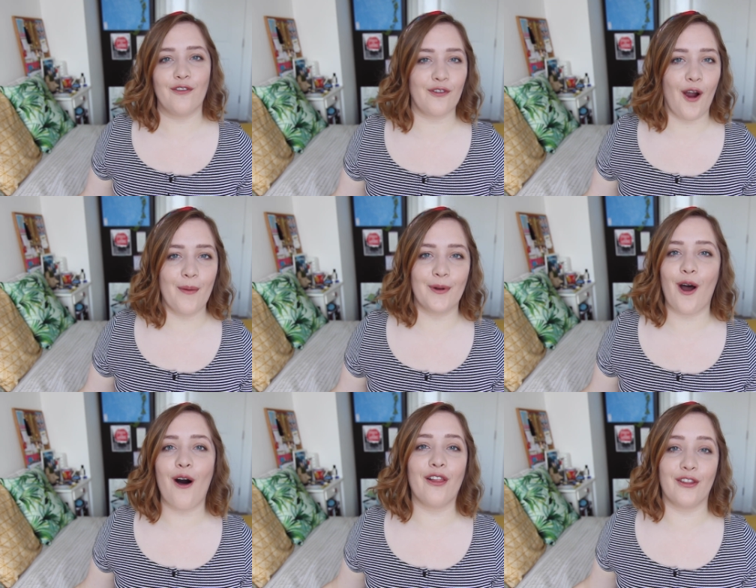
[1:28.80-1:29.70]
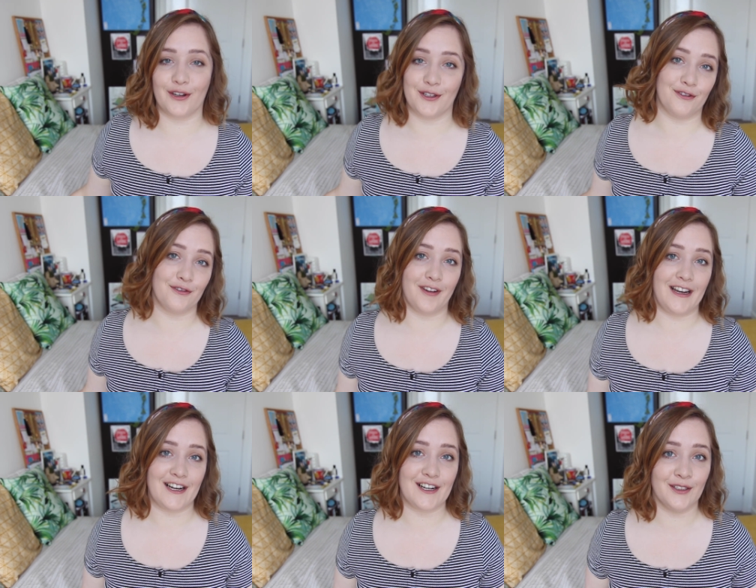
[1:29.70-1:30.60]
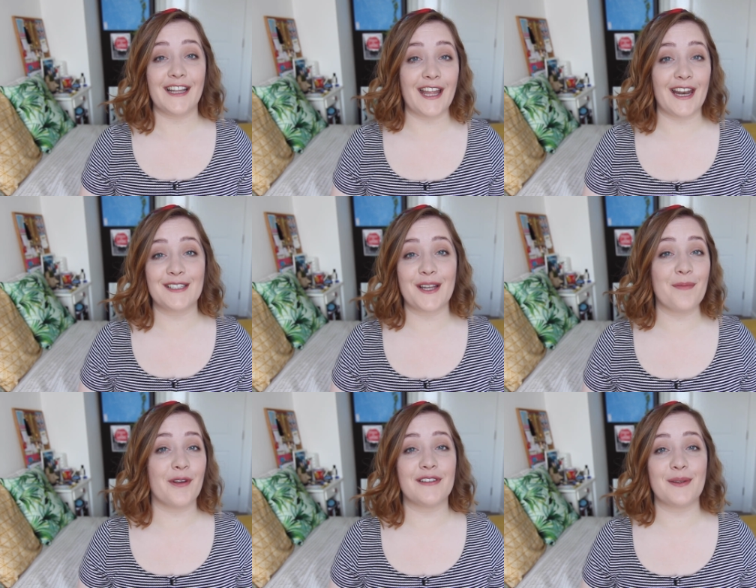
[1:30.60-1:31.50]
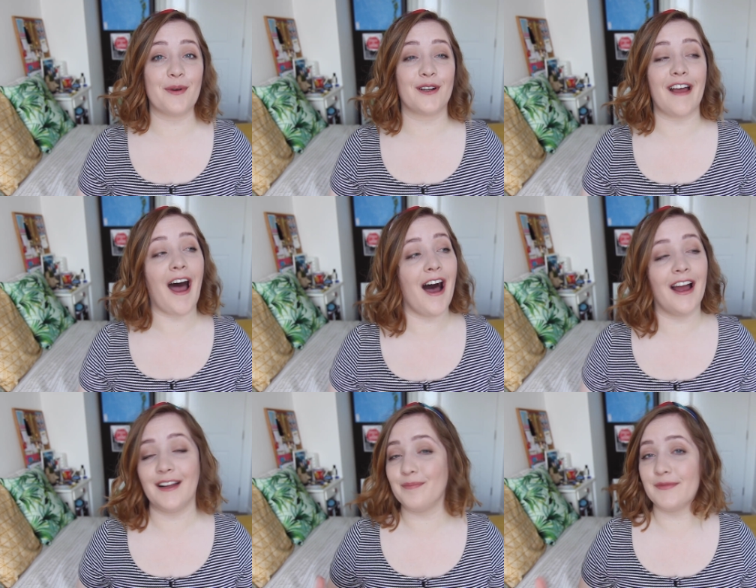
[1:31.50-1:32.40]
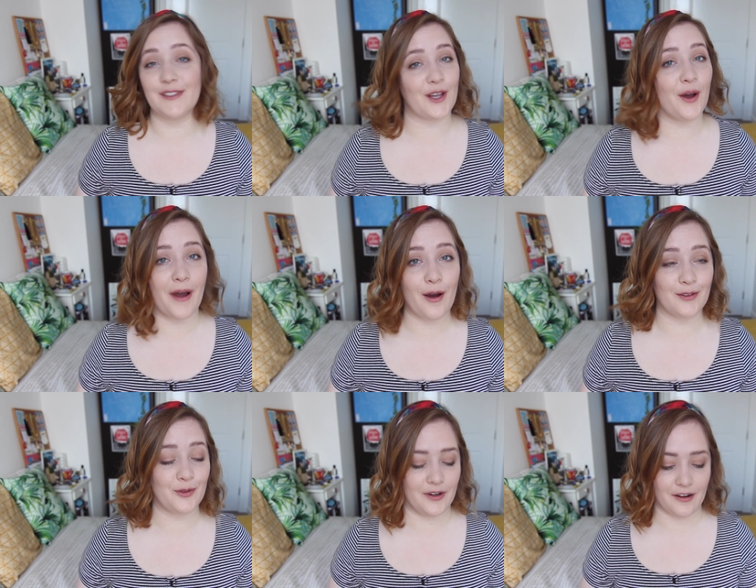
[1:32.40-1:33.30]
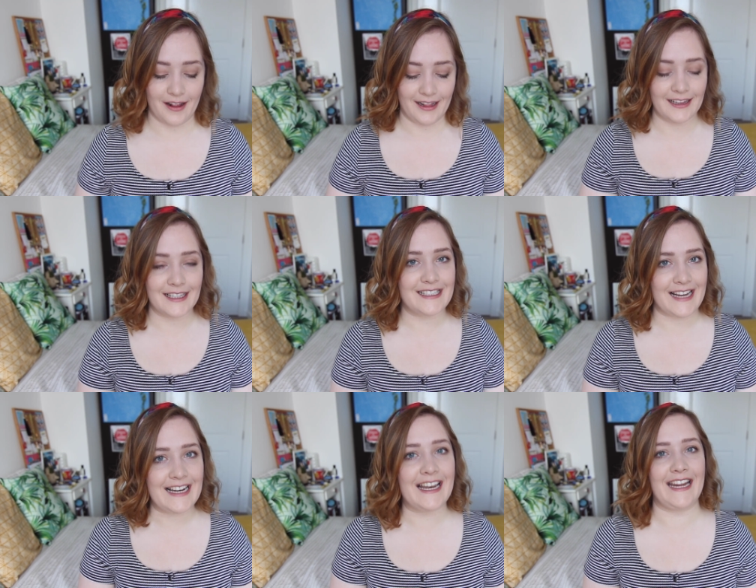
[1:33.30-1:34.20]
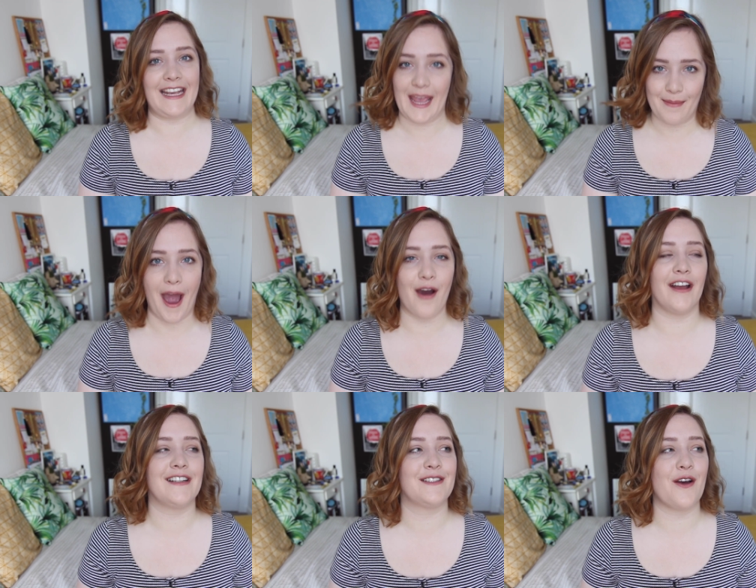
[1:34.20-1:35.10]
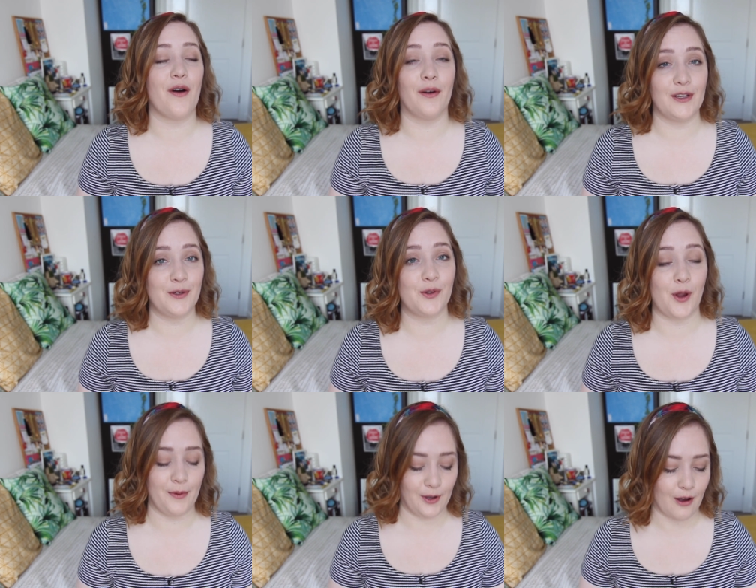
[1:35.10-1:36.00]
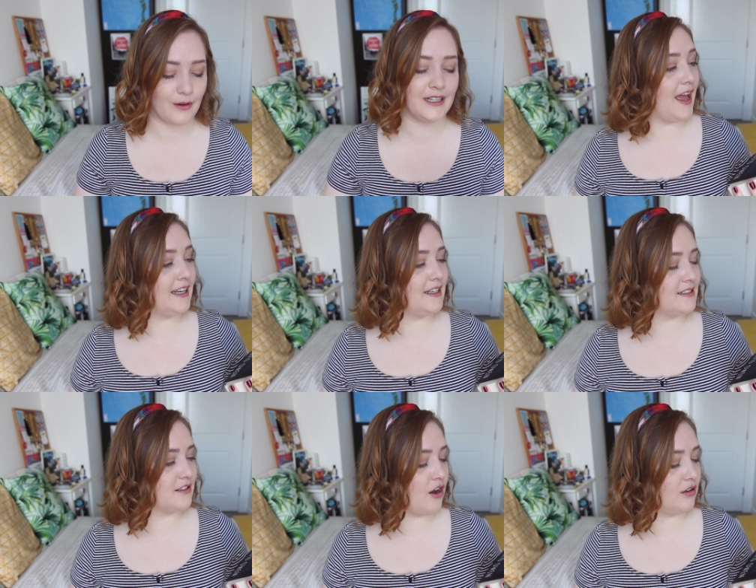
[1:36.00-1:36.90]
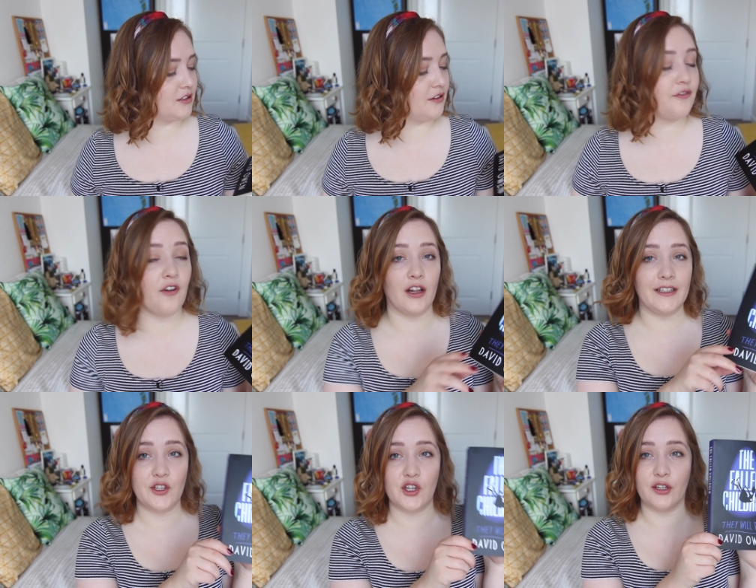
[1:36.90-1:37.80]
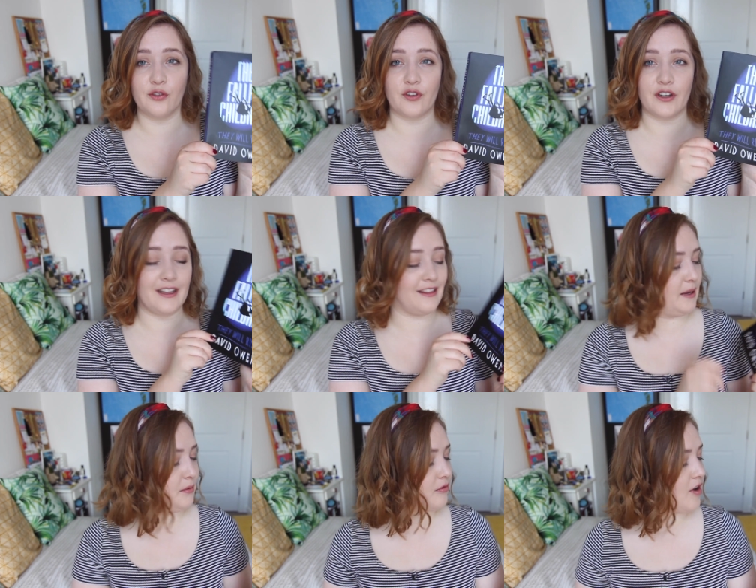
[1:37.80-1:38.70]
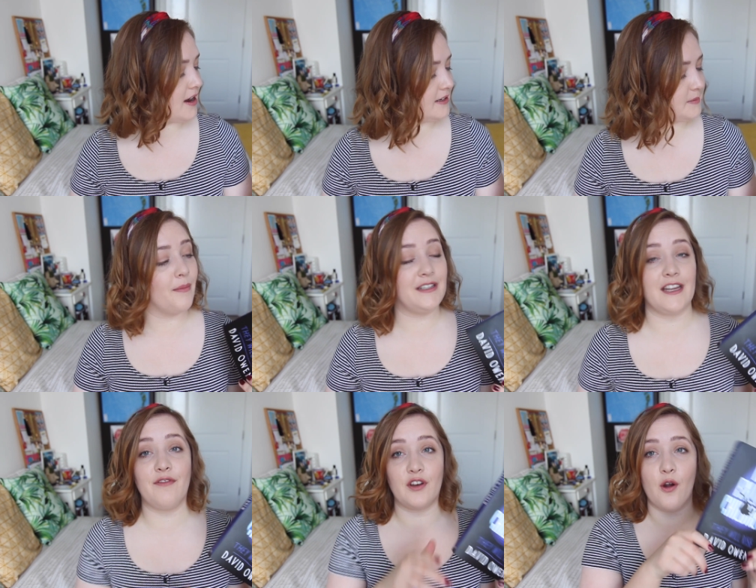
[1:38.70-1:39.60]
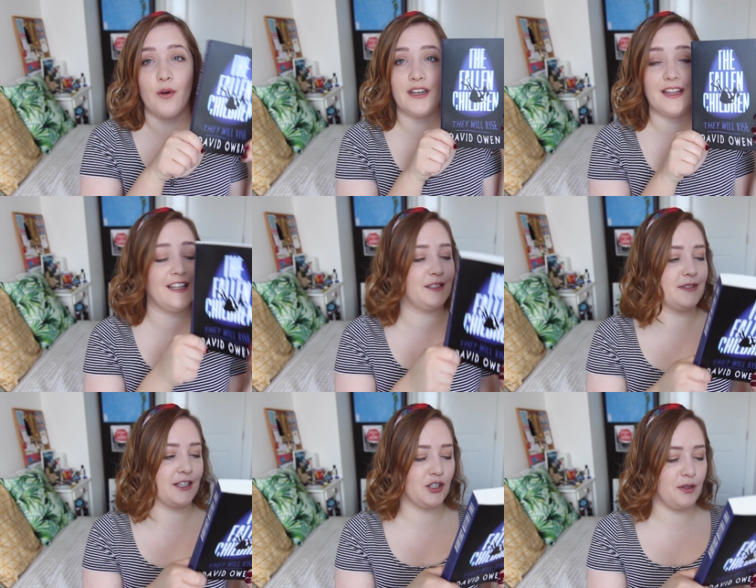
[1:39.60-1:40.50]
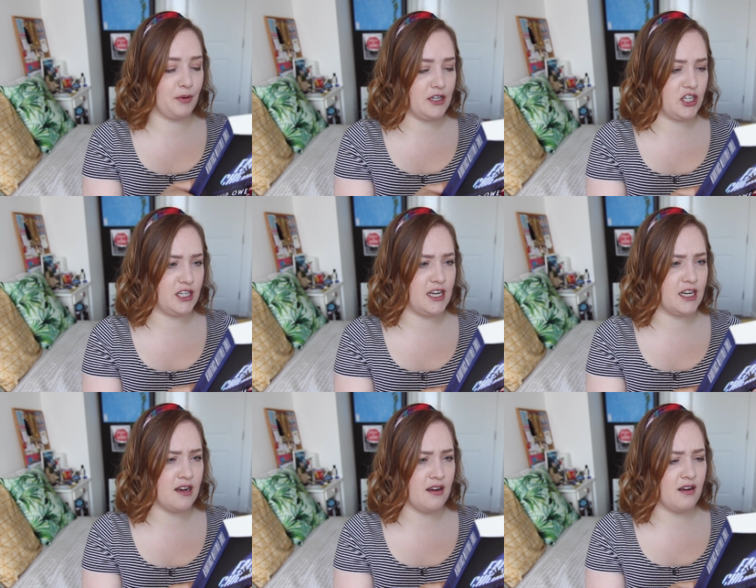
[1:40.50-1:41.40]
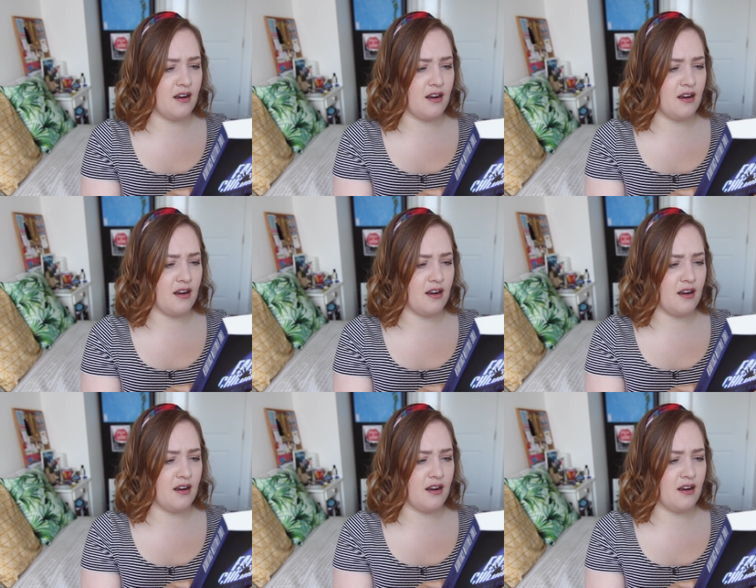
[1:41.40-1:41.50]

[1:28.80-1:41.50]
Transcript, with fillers: from an author to a reader. The next up, there is a book that I saw about on Twitter, I think the day that it came out, and so I went to a shop and got one. And it is called The Fallen Children, They Will Rise by David Owen. This was actually printed in,